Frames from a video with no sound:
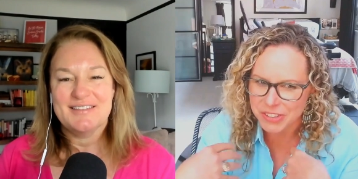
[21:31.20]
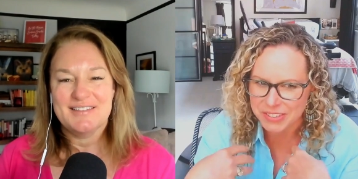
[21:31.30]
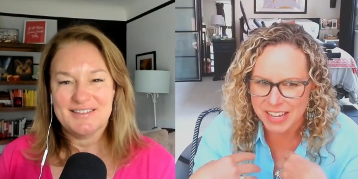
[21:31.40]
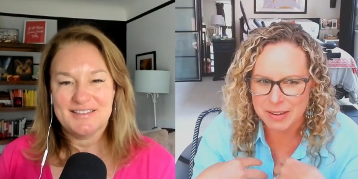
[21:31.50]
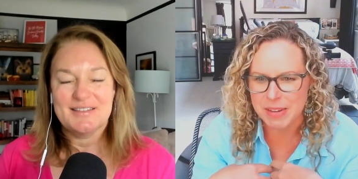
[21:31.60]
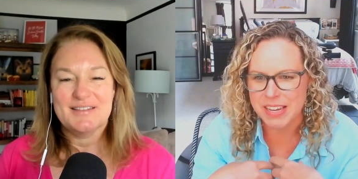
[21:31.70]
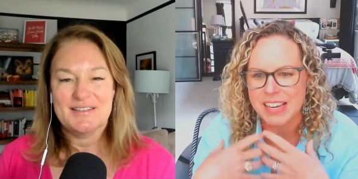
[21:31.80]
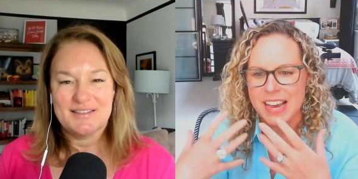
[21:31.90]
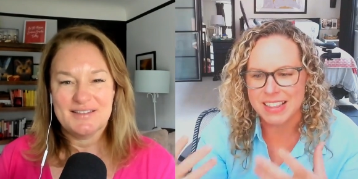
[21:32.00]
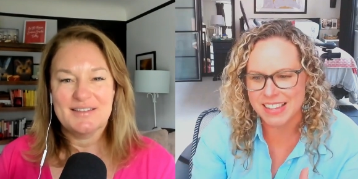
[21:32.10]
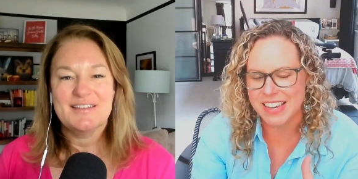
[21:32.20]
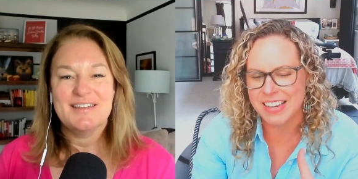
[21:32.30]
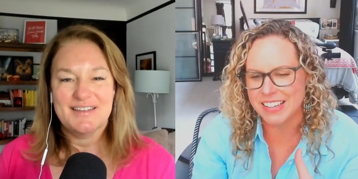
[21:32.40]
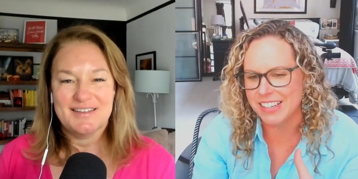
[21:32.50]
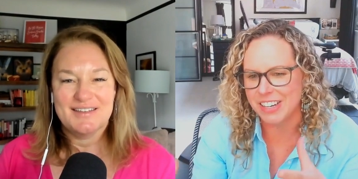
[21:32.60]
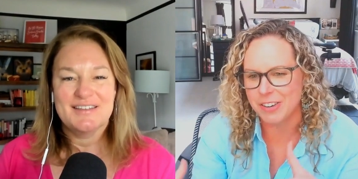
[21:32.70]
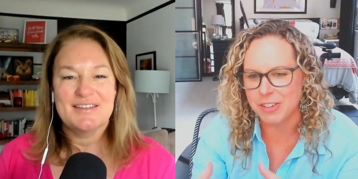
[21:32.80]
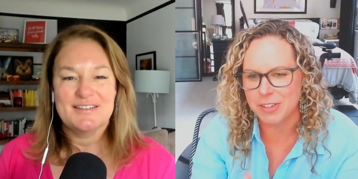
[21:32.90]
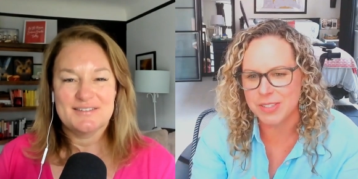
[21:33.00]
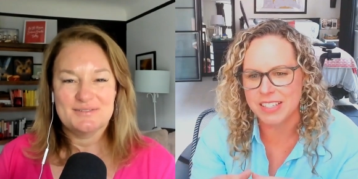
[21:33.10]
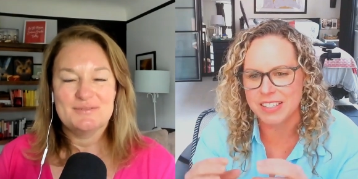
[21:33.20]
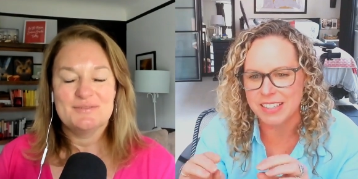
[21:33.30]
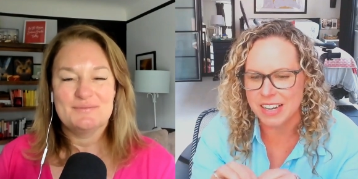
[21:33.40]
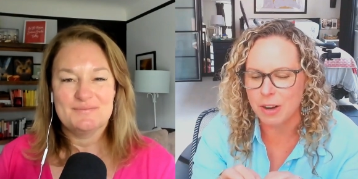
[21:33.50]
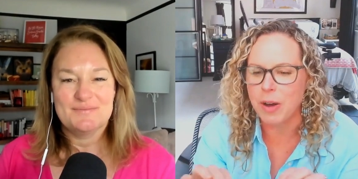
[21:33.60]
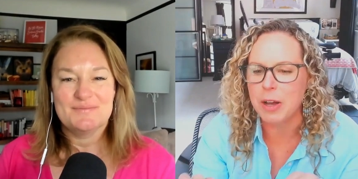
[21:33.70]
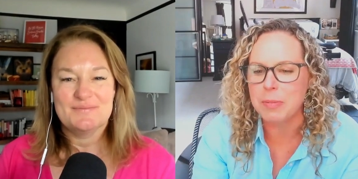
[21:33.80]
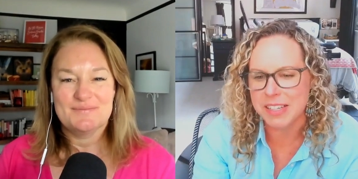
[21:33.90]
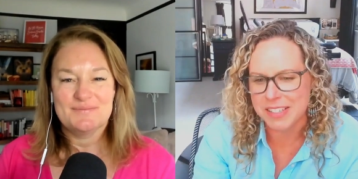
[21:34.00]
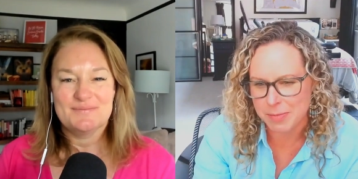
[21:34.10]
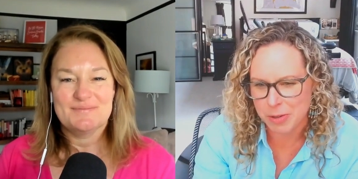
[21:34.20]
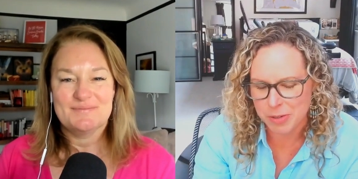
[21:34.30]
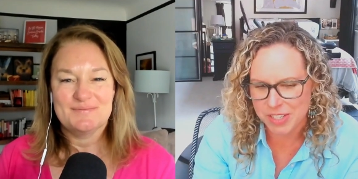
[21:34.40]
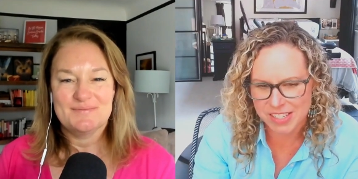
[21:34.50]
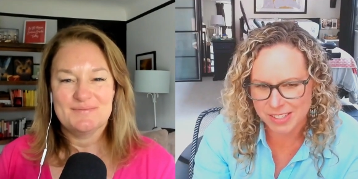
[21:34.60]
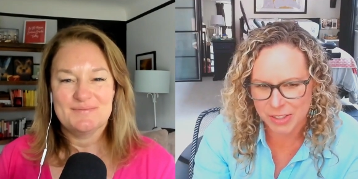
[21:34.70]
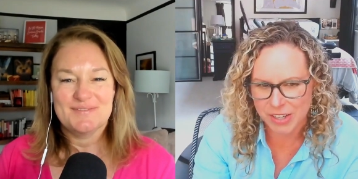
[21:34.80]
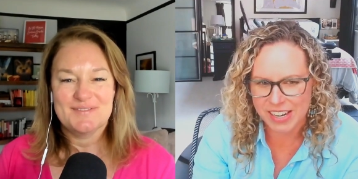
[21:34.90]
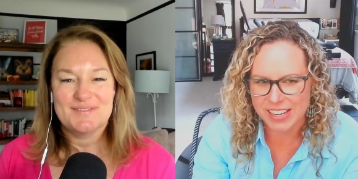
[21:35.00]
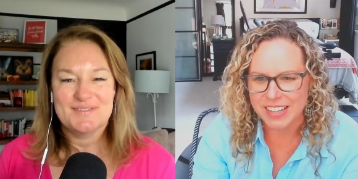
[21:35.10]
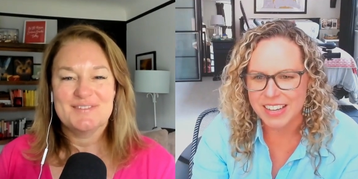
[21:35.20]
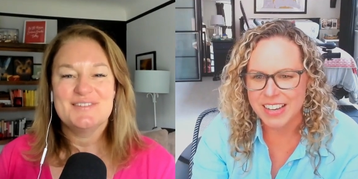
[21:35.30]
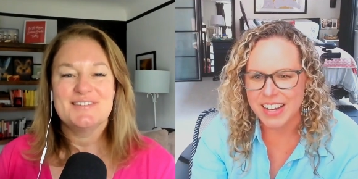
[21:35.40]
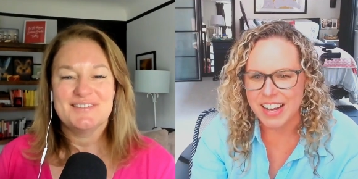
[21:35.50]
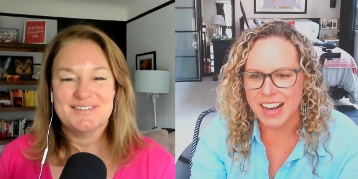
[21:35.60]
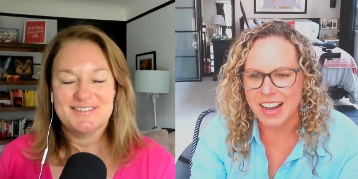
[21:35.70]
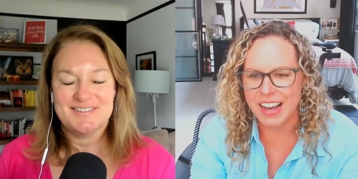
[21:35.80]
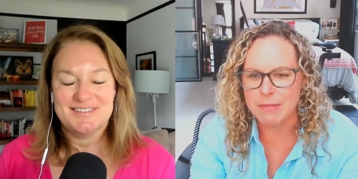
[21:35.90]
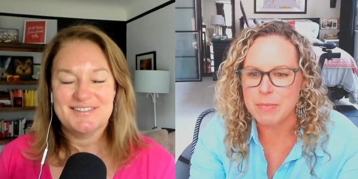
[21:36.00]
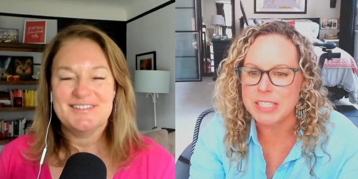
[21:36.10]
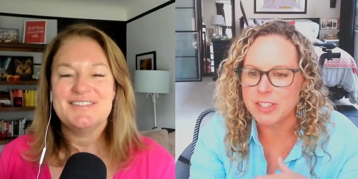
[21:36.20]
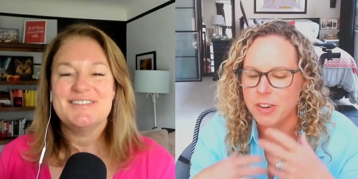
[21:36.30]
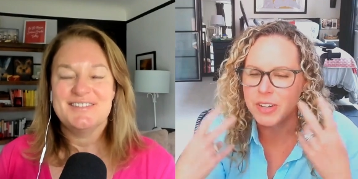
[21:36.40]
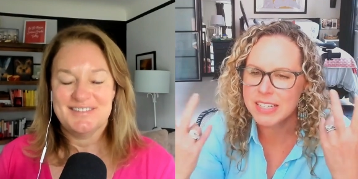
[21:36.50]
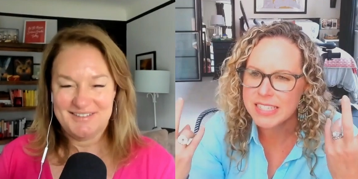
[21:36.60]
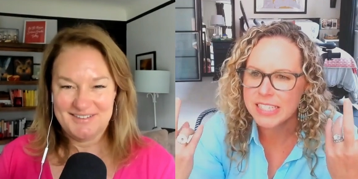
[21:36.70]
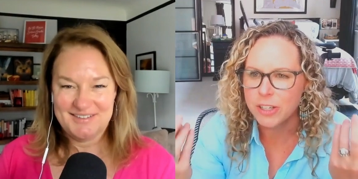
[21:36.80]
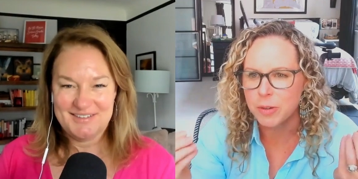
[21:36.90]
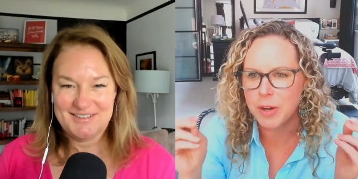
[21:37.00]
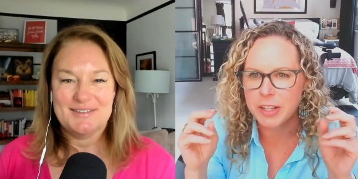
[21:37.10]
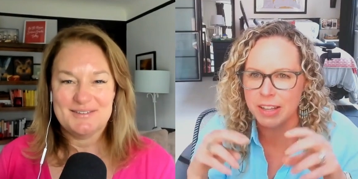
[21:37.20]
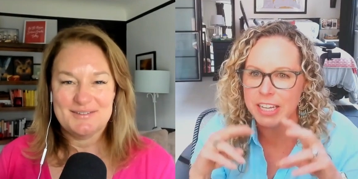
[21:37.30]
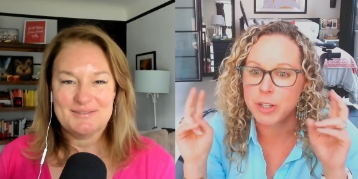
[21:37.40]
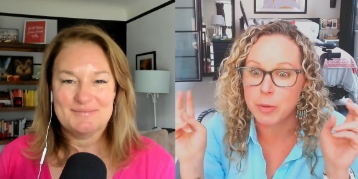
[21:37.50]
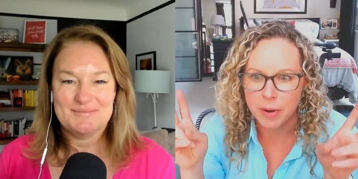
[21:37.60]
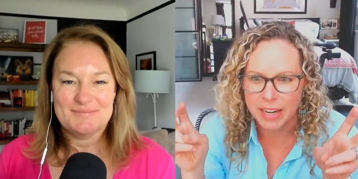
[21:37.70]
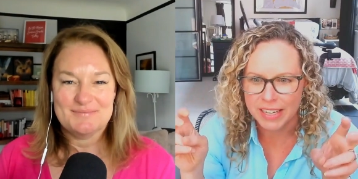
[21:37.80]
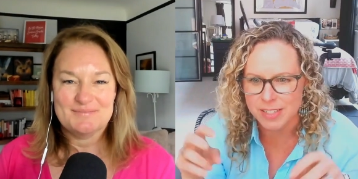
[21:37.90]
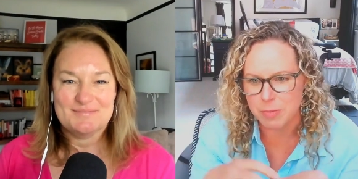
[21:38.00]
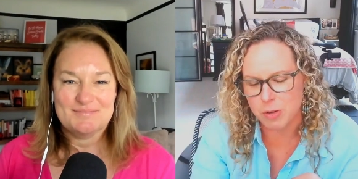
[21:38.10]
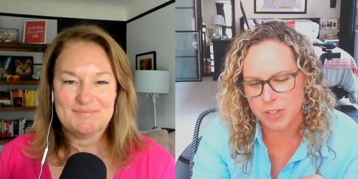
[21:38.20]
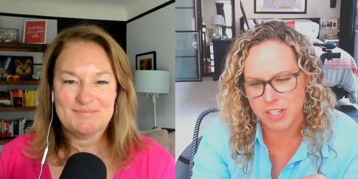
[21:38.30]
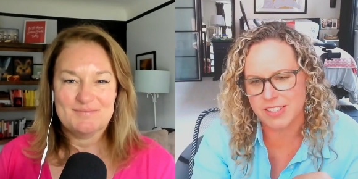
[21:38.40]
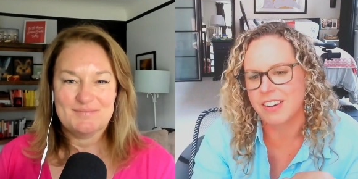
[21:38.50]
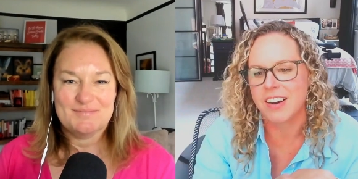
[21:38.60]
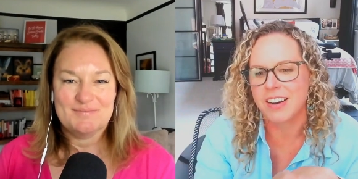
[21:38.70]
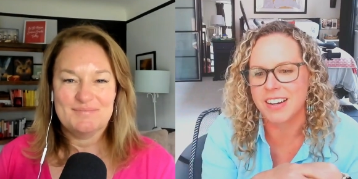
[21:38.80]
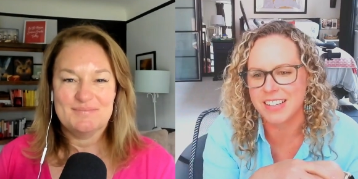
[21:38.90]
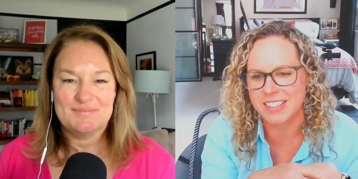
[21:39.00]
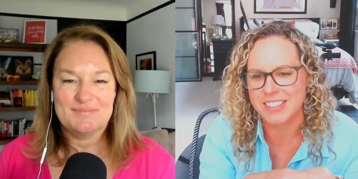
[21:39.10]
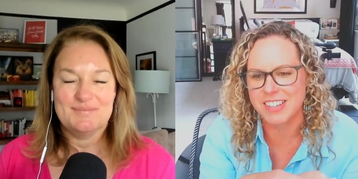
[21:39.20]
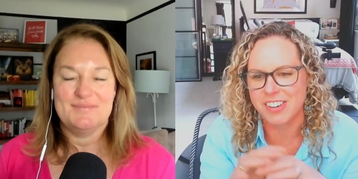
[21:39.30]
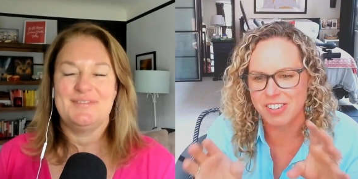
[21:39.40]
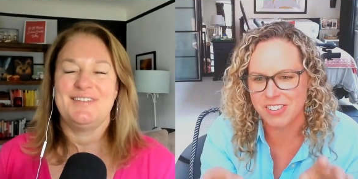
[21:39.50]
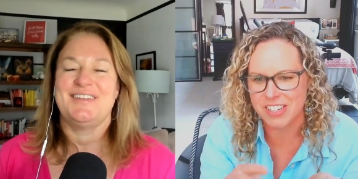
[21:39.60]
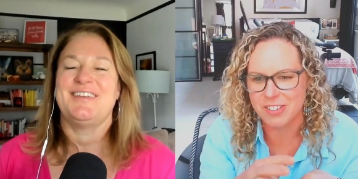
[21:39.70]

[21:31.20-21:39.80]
Speaker 1: yeah. tone, like me, I think you know using a well placed emoji is great. Uh, but so consider what like your brand emojis are, and so you can